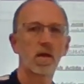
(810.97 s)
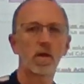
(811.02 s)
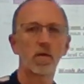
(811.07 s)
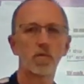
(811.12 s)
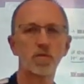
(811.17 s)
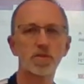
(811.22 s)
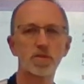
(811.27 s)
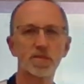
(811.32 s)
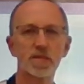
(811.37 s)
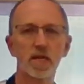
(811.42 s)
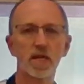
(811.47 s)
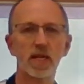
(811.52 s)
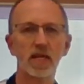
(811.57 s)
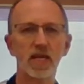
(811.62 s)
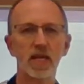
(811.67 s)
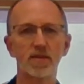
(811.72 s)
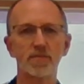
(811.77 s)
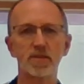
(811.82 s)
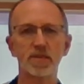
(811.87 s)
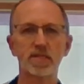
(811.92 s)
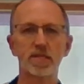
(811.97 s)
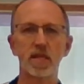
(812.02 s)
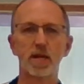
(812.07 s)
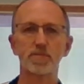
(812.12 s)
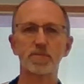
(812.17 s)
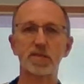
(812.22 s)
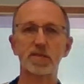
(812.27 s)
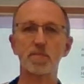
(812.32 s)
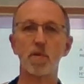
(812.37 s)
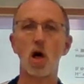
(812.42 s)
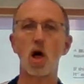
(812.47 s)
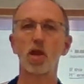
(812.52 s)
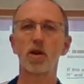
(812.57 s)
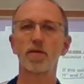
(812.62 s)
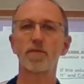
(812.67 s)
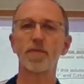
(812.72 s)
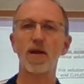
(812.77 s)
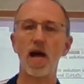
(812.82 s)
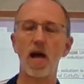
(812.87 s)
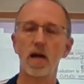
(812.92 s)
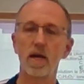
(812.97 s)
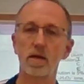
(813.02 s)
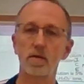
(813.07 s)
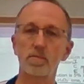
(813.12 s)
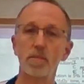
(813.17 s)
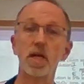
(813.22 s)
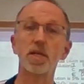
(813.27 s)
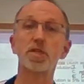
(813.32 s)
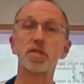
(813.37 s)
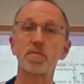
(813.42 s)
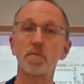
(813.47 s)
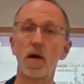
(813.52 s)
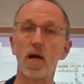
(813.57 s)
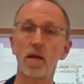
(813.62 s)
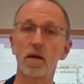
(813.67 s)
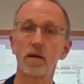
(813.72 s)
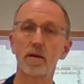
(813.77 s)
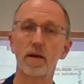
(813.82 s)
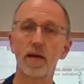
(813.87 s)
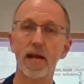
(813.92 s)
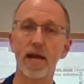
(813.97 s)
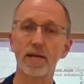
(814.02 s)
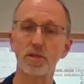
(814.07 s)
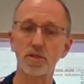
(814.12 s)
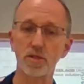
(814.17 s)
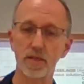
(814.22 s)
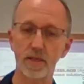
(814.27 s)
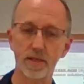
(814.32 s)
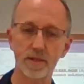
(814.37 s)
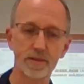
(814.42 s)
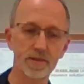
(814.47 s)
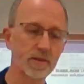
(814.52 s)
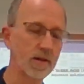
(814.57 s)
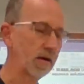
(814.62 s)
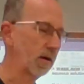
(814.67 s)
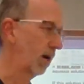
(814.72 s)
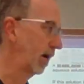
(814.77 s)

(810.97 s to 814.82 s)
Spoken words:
which is going to give us some smaller value, much smaller, actually, all